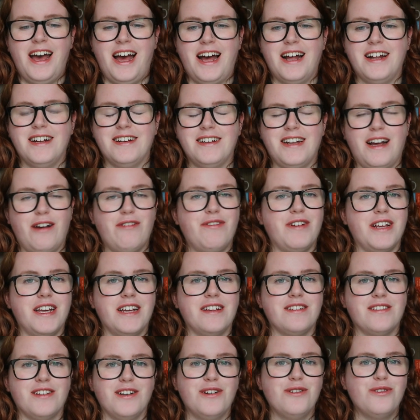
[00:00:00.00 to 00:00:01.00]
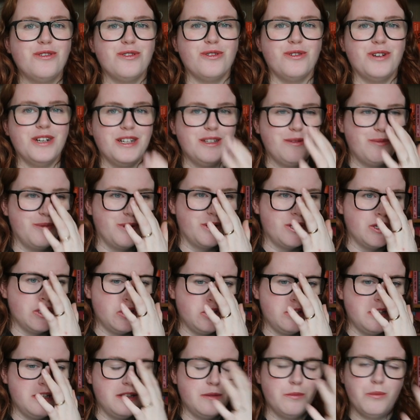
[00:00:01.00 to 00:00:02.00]
and Daphne has no choice because
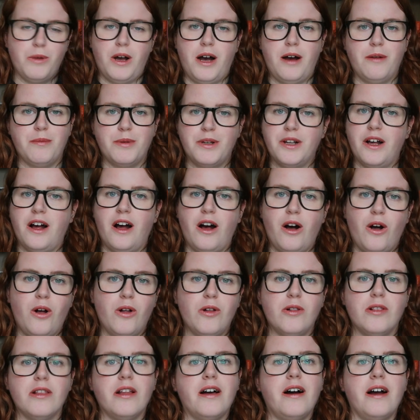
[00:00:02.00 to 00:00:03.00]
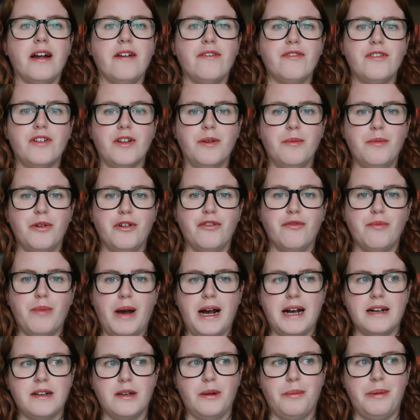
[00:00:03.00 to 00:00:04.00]
she's upped her whole life to move
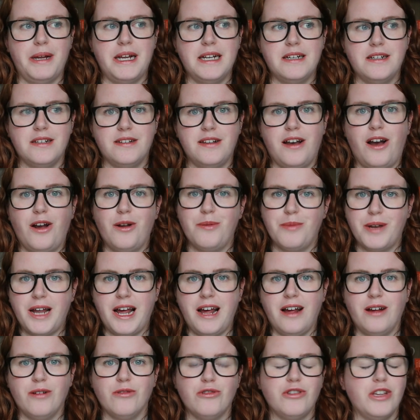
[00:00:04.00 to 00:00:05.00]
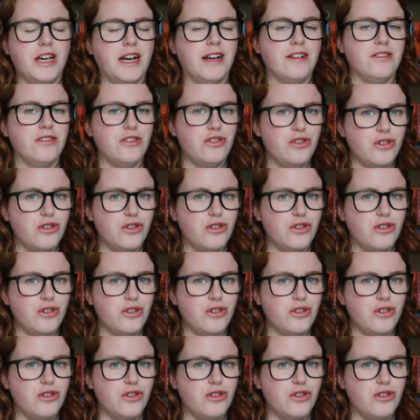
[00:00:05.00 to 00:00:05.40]
back to Peter's hometown. She has a